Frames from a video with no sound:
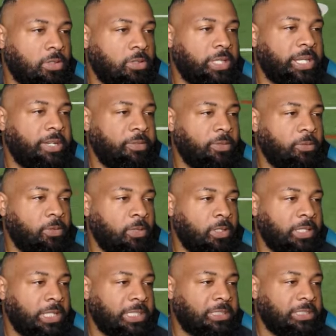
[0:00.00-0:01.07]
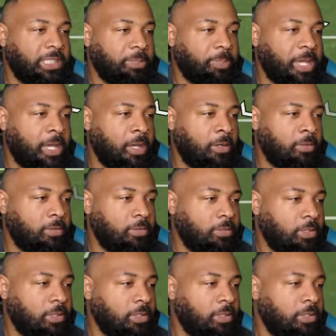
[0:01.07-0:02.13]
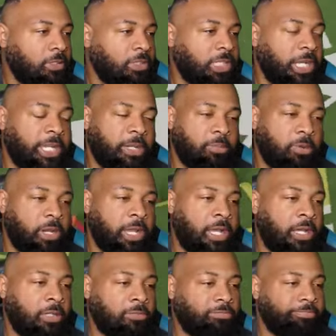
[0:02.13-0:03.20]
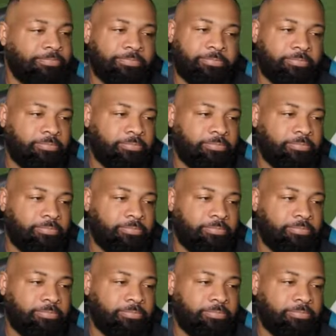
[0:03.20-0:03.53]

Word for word: throw that if you want. That's deep out. Jair Brown,